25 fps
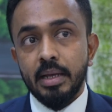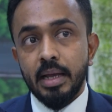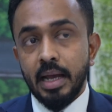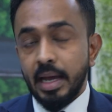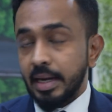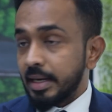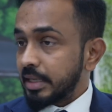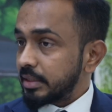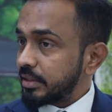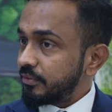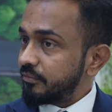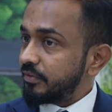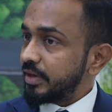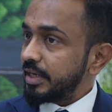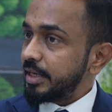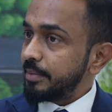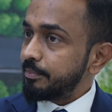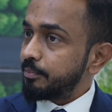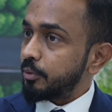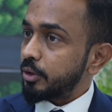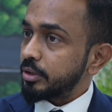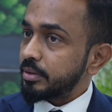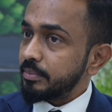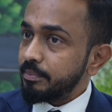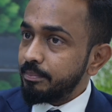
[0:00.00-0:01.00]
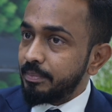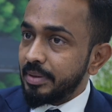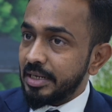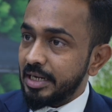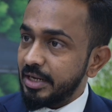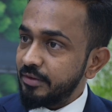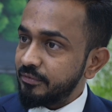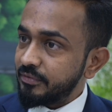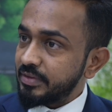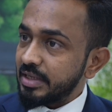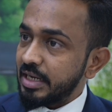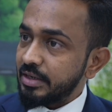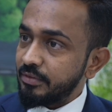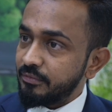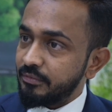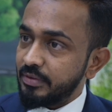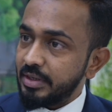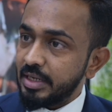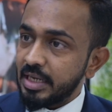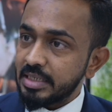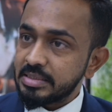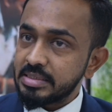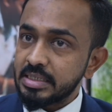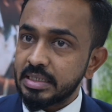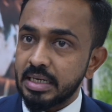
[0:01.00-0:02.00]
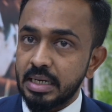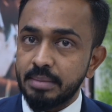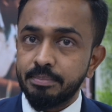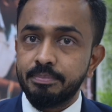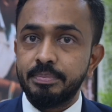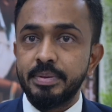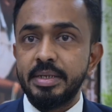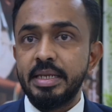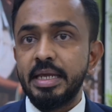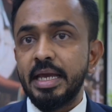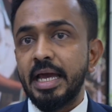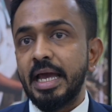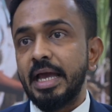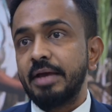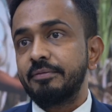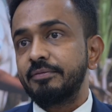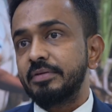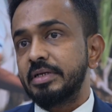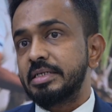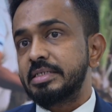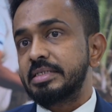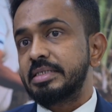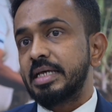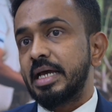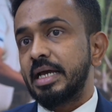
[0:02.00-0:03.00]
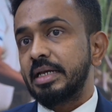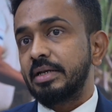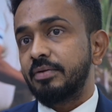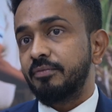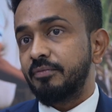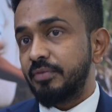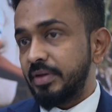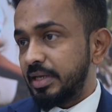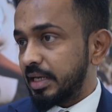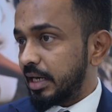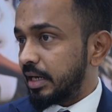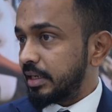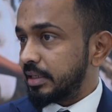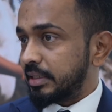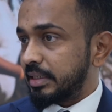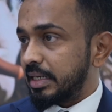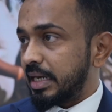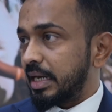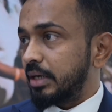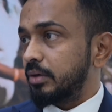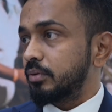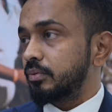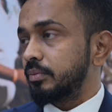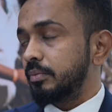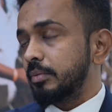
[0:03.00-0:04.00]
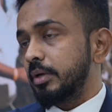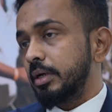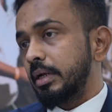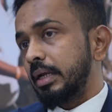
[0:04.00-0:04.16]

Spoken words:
Another very important belief that we as a company have is that we are now